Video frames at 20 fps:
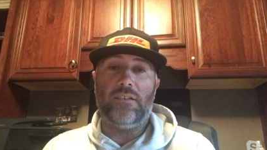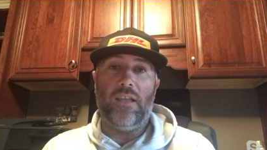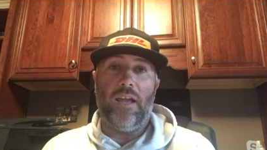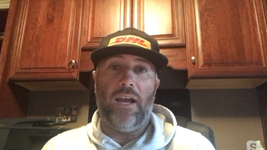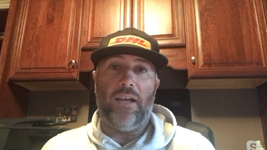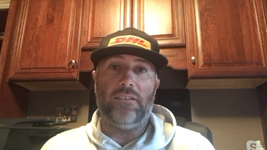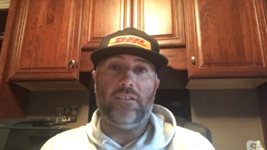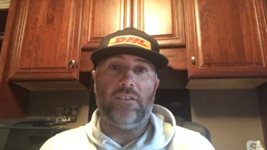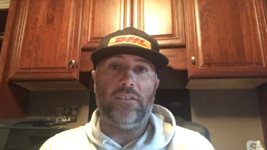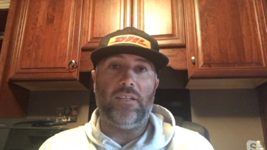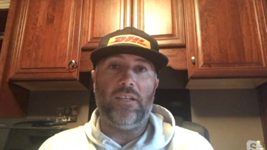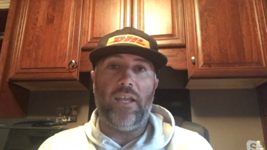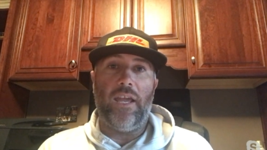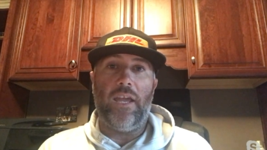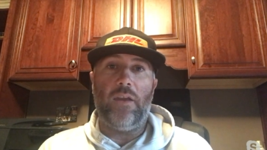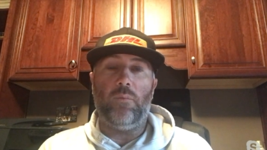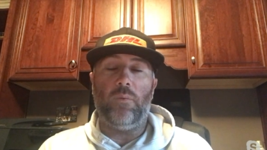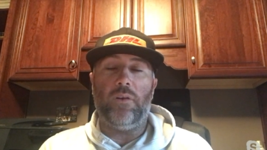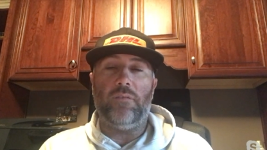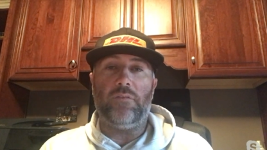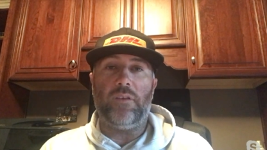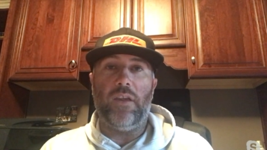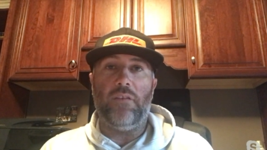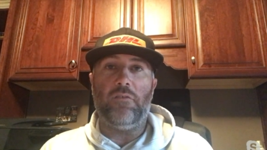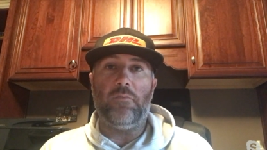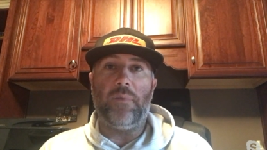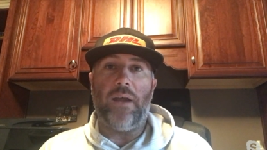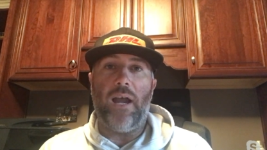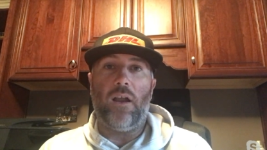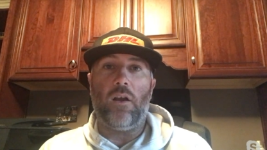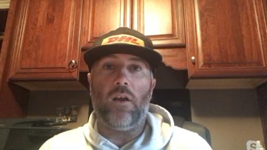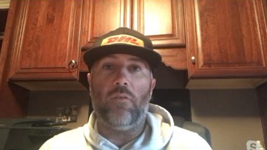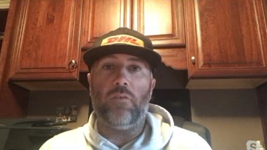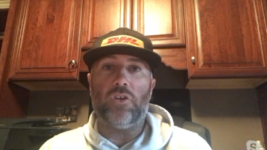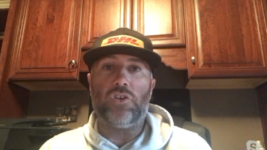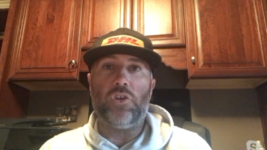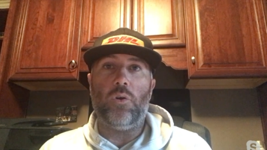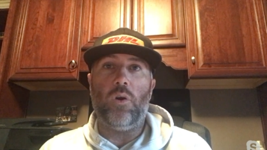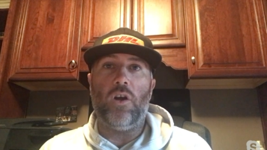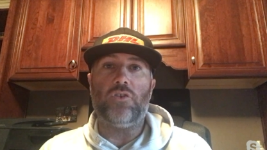of today, we've given back over
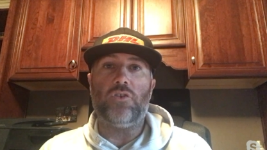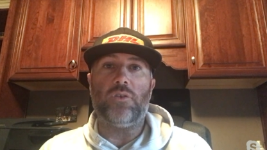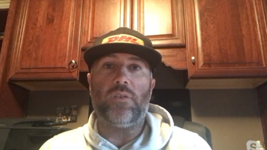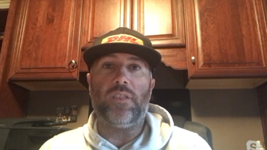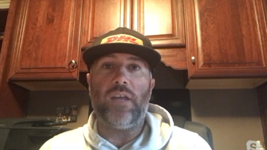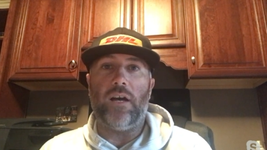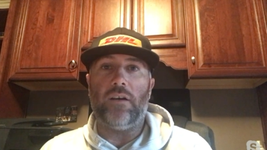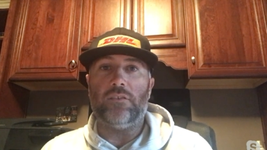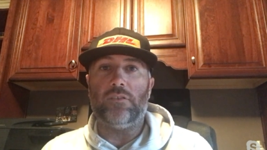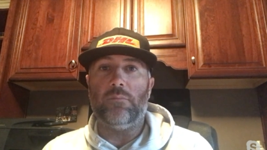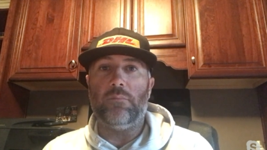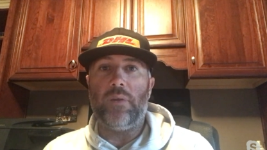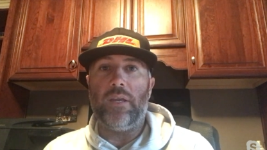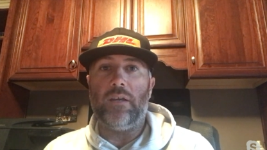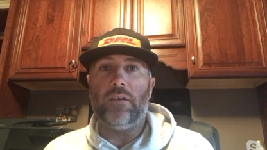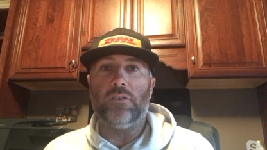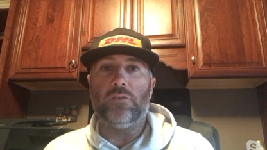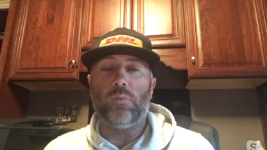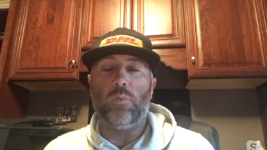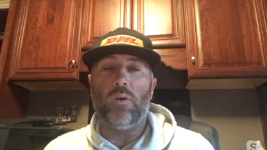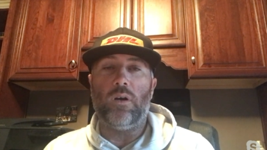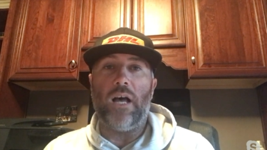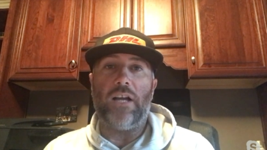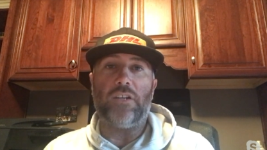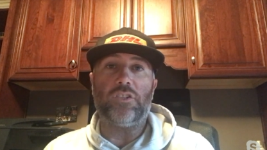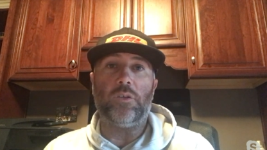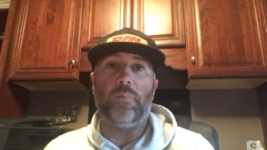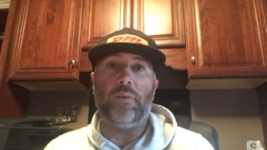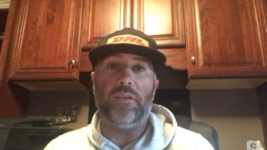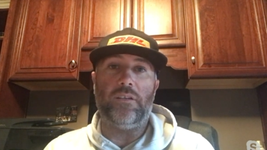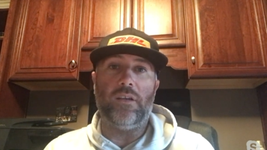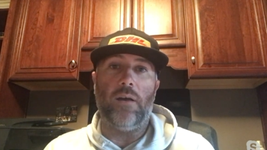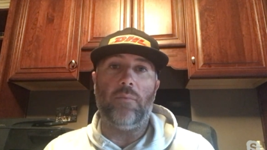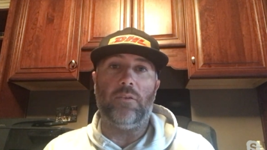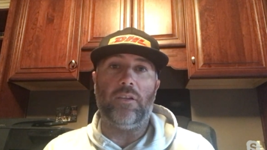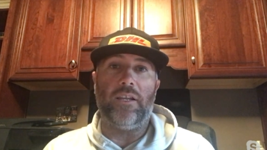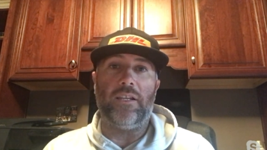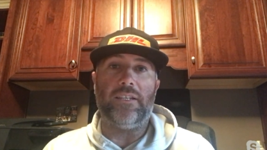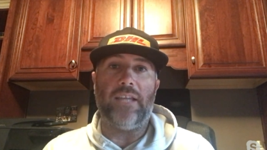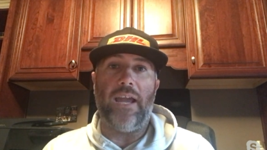200,000 meals. We'll actually be
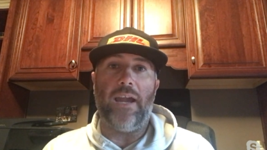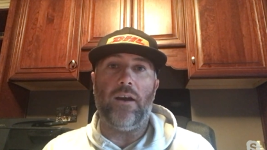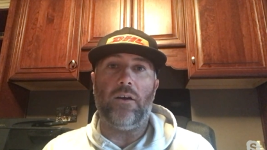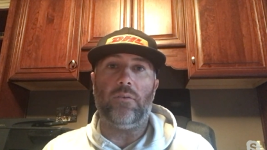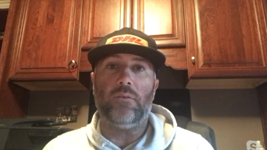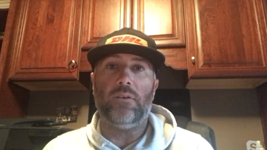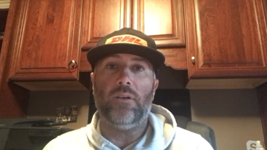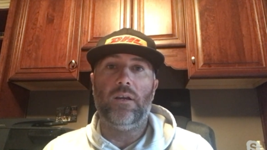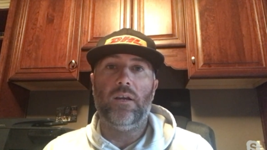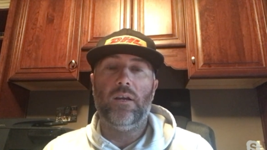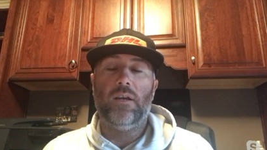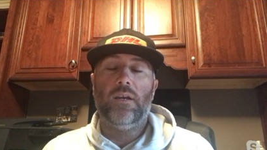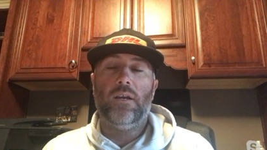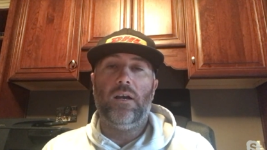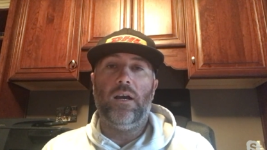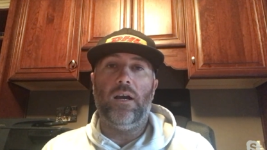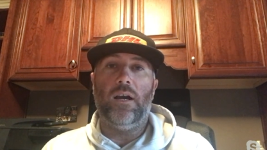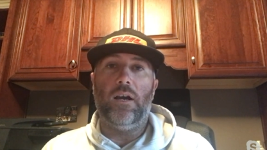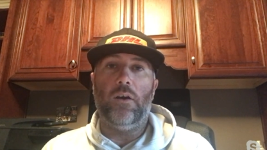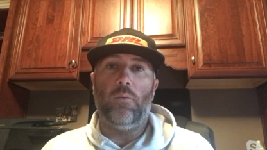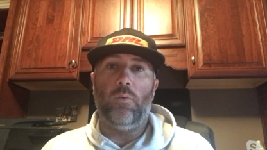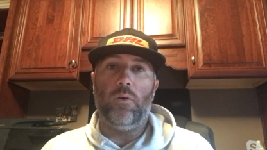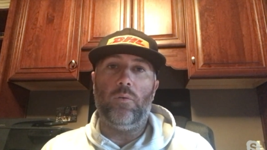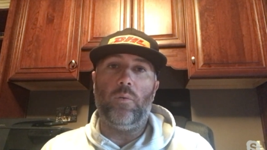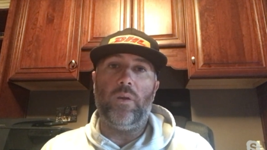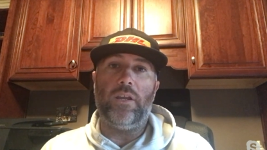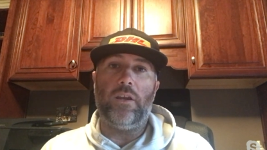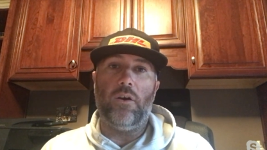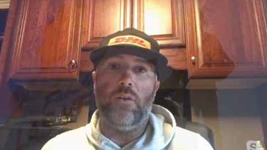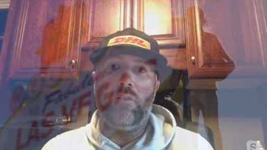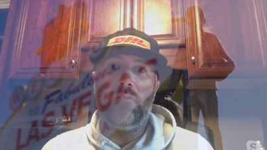doubling down when we go